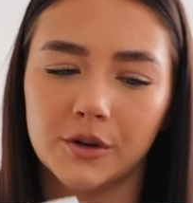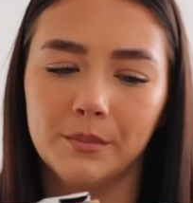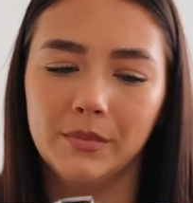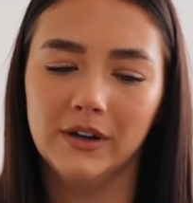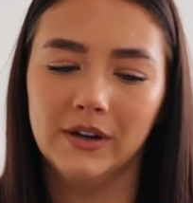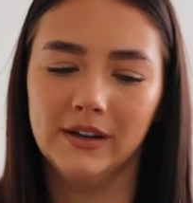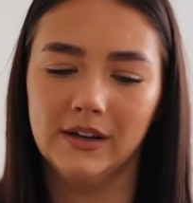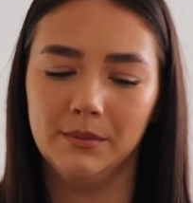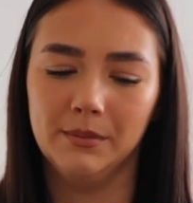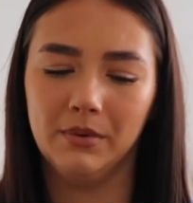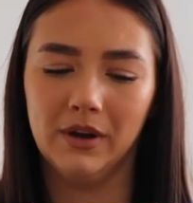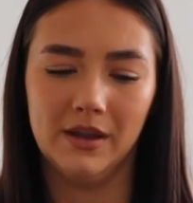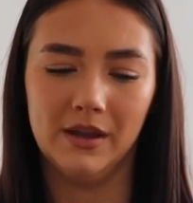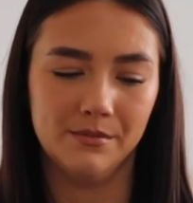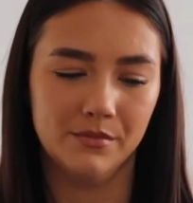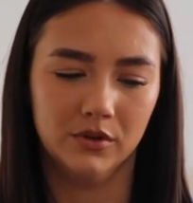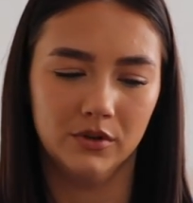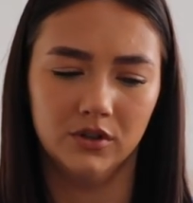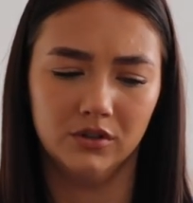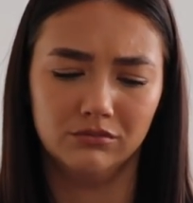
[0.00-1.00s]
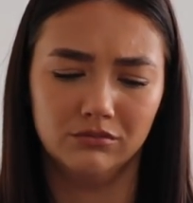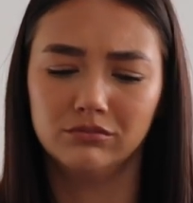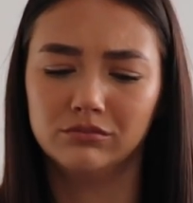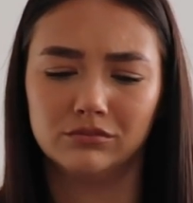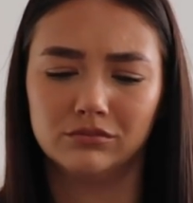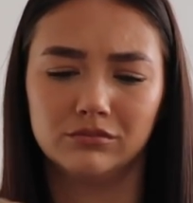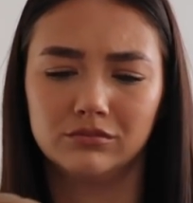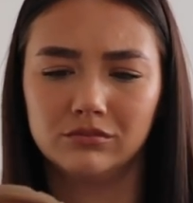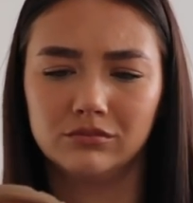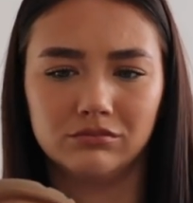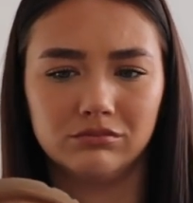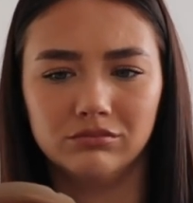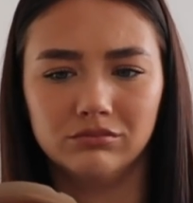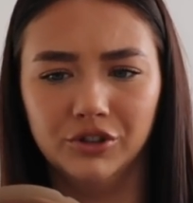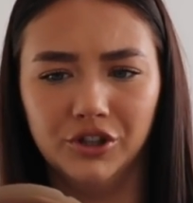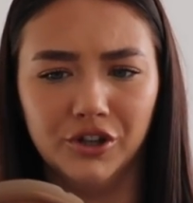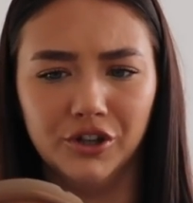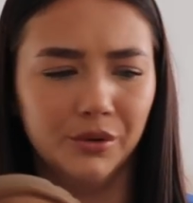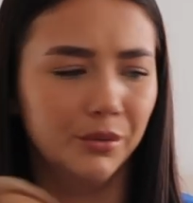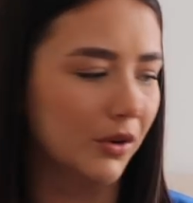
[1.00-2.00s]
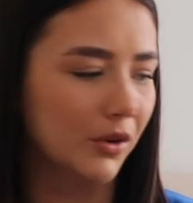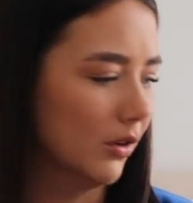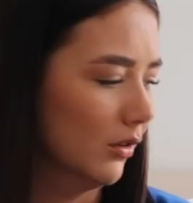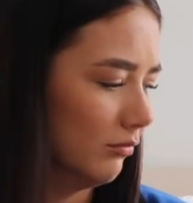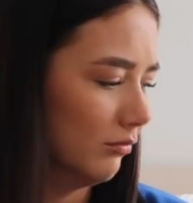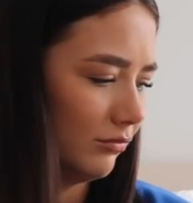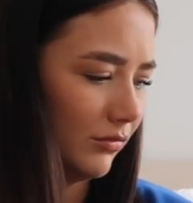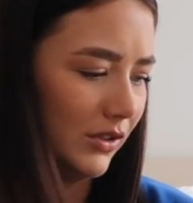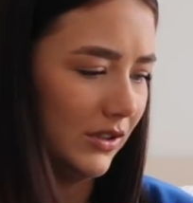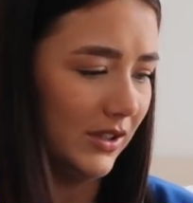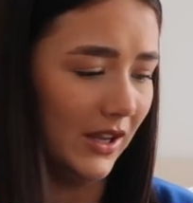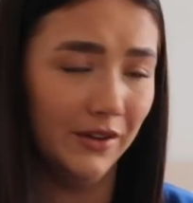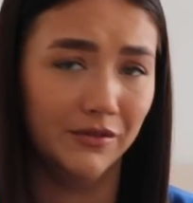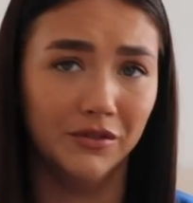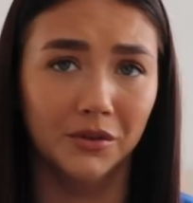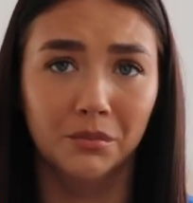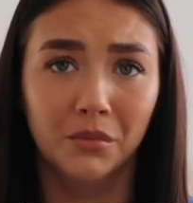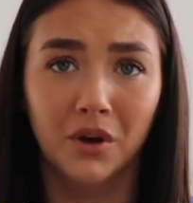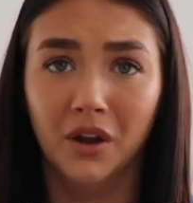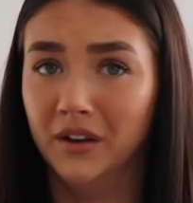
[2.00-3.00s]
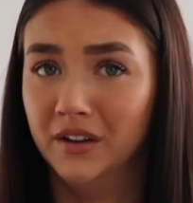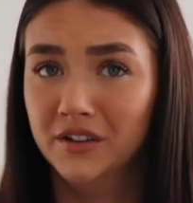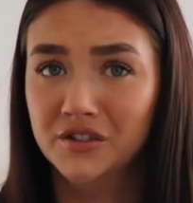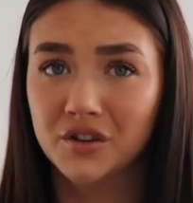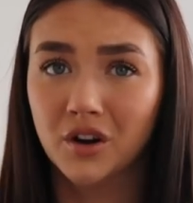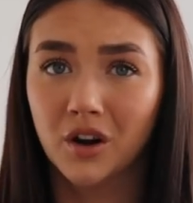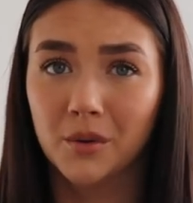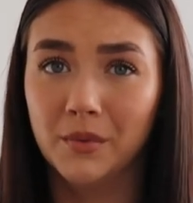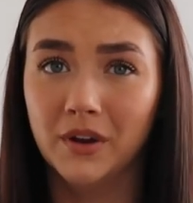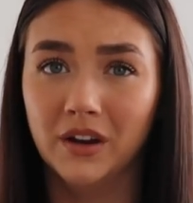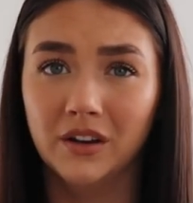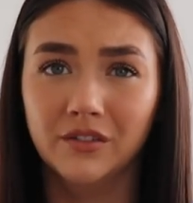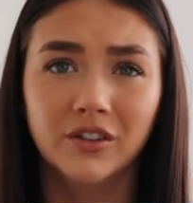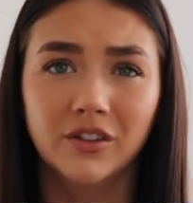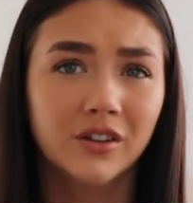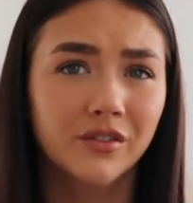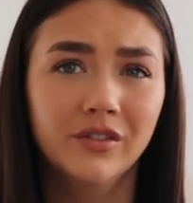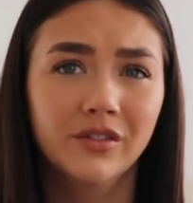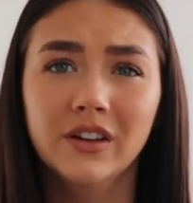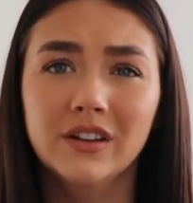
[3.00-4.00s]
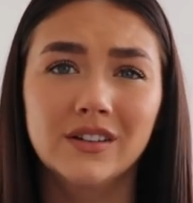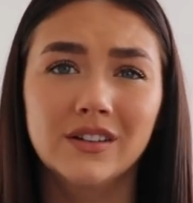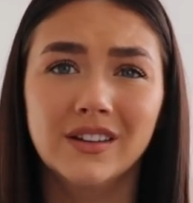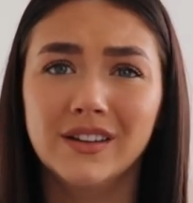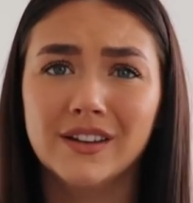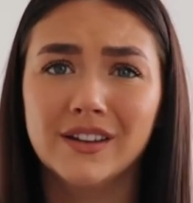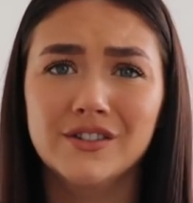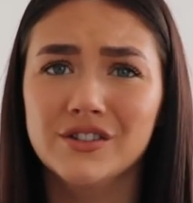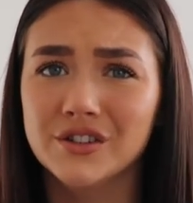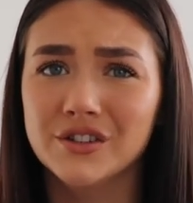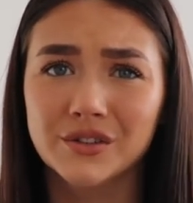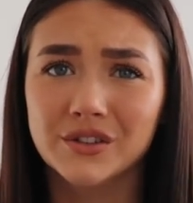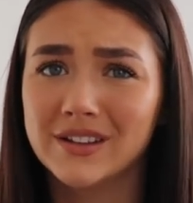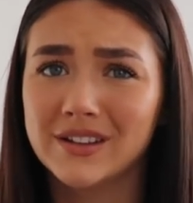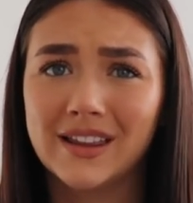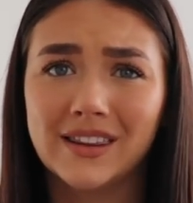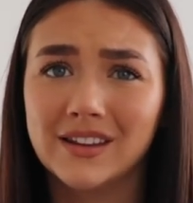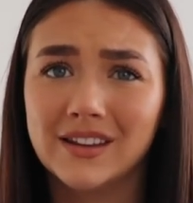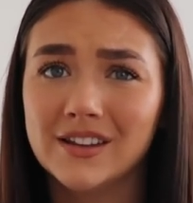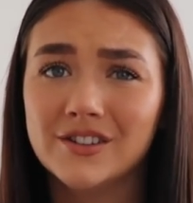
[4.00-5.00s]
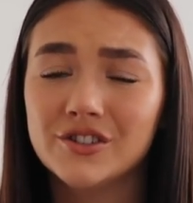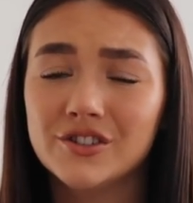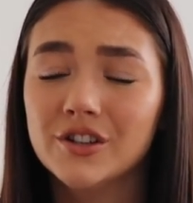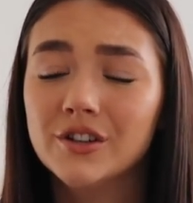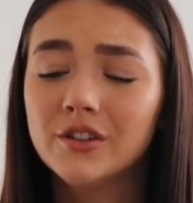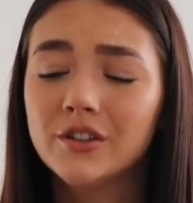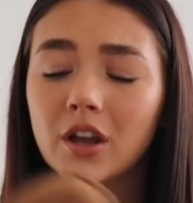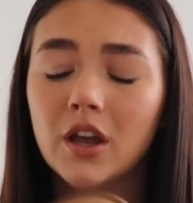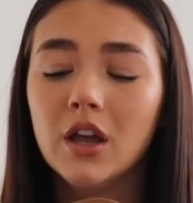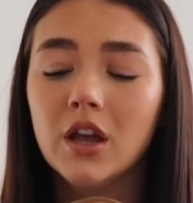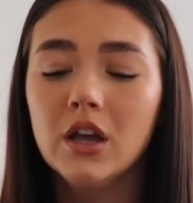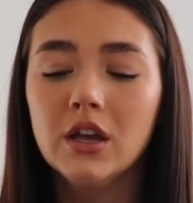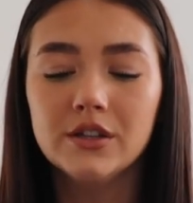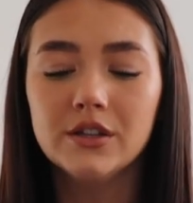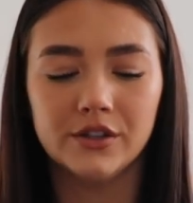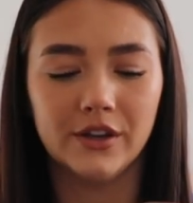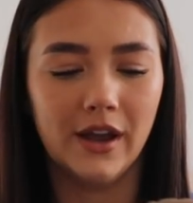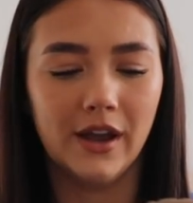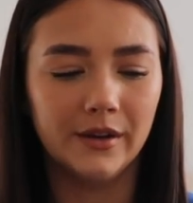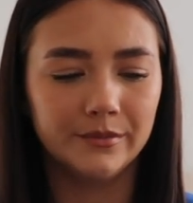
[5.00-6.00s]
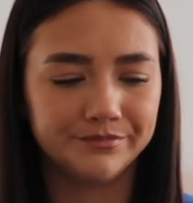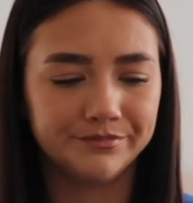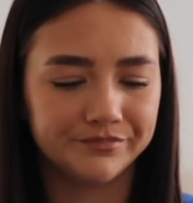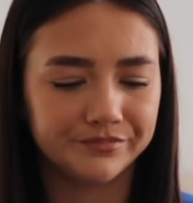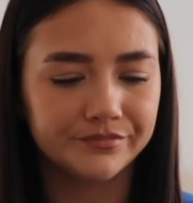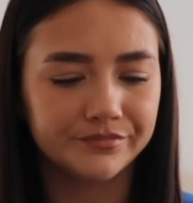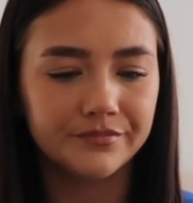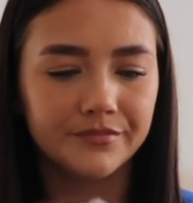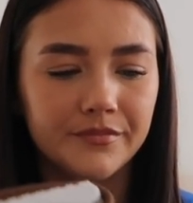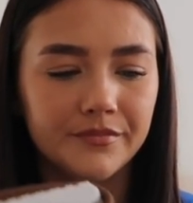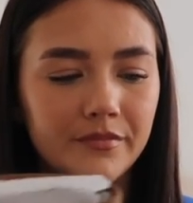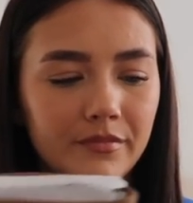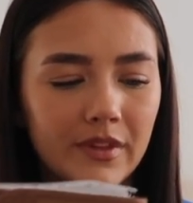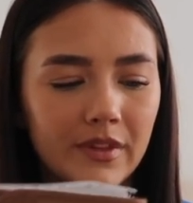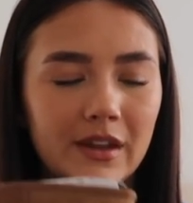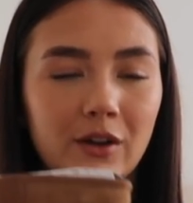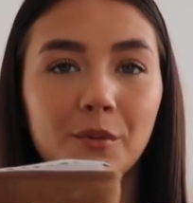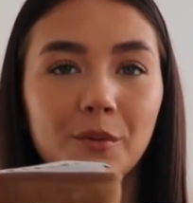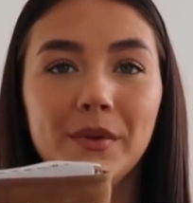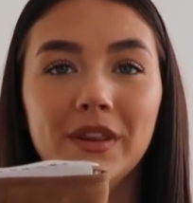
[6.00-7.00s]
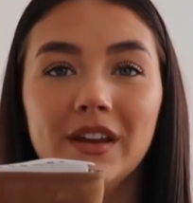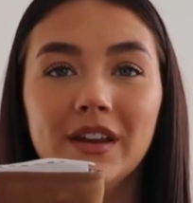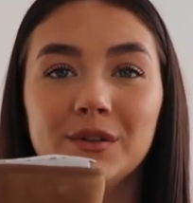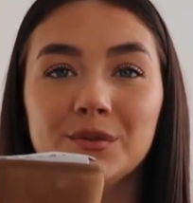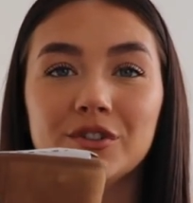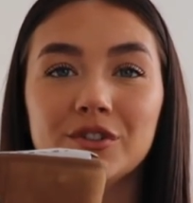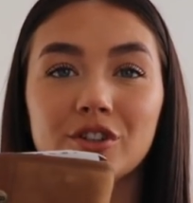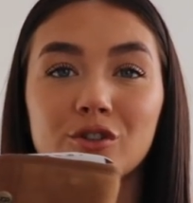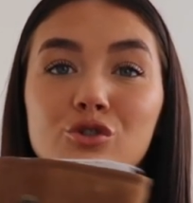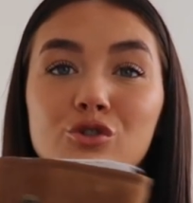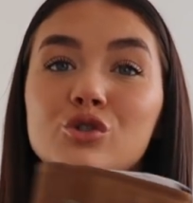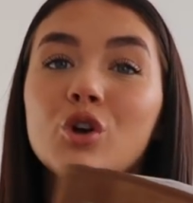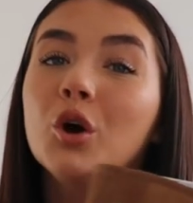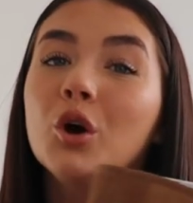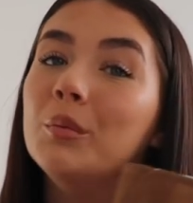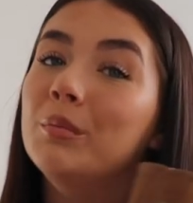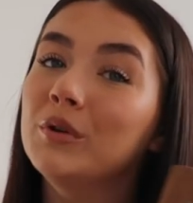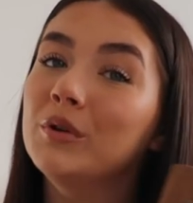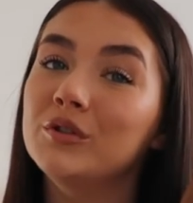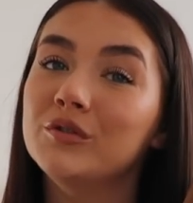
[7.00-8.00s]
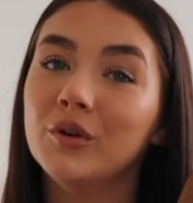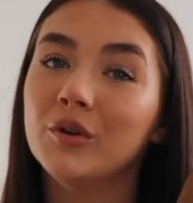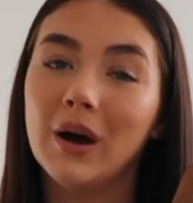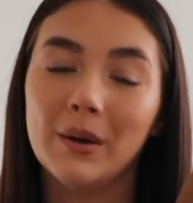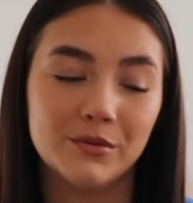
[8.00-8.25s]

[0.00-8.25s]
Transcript: completely plain, but you know what, save you money, do you know what I mean? If you can fit into the kid shoes, get the kid shoes. So yeah, he got me these, which are so beautiful.